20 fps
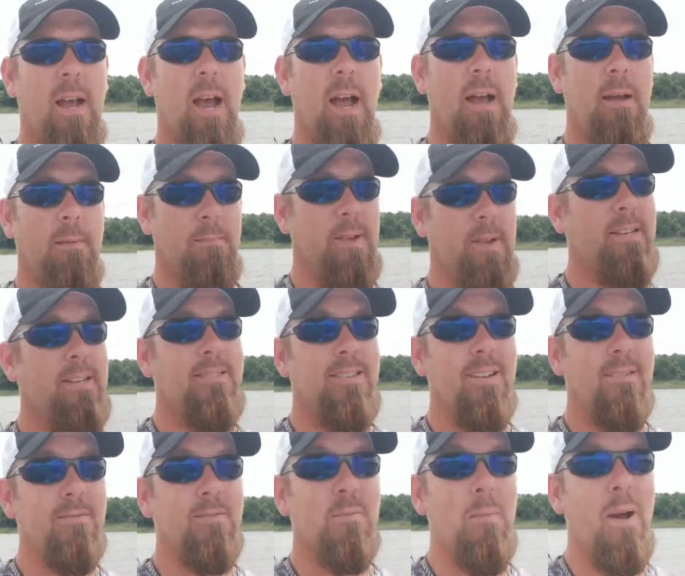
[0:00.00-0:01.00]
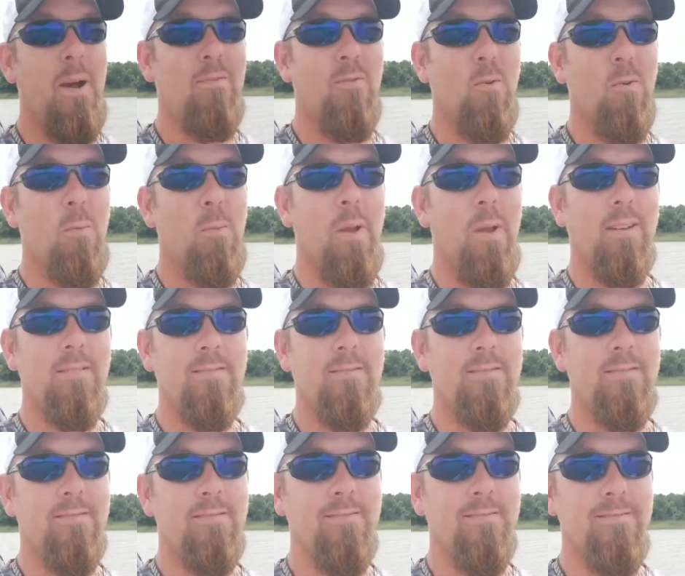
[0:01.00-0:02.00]
I'm guessing that was about 4
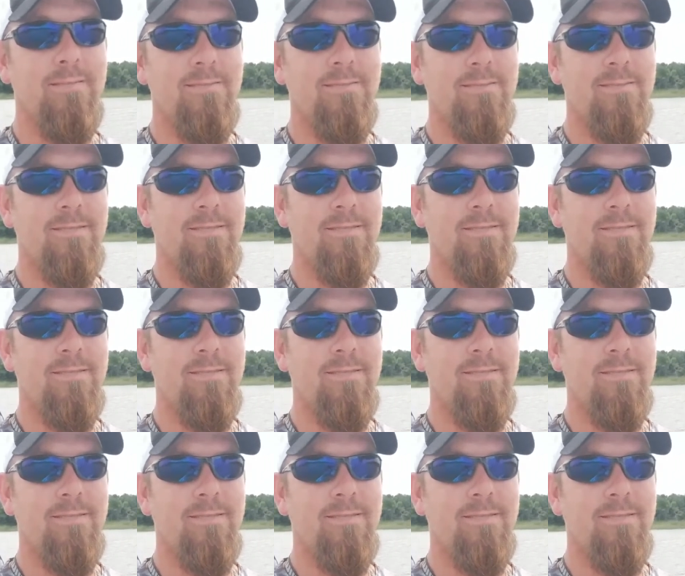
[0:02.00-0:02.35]
pounds.